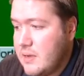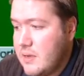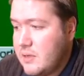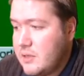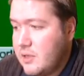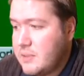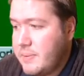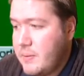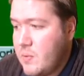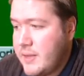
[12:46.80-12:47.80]
So lots of
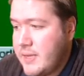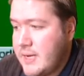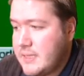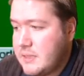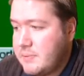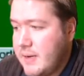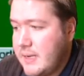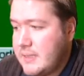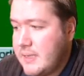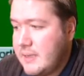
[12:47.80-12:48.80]
people won the ace of
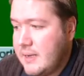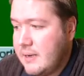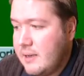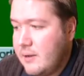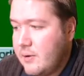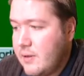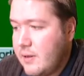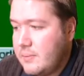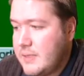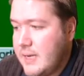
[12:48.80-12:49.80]
spades and led a low
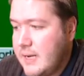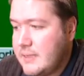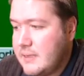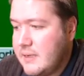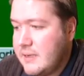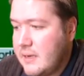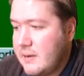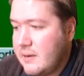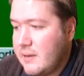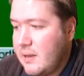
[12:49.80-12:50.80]
club to the ace and
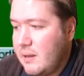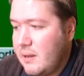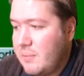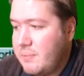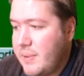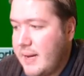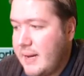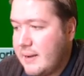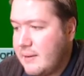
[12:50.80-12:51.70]
a club back.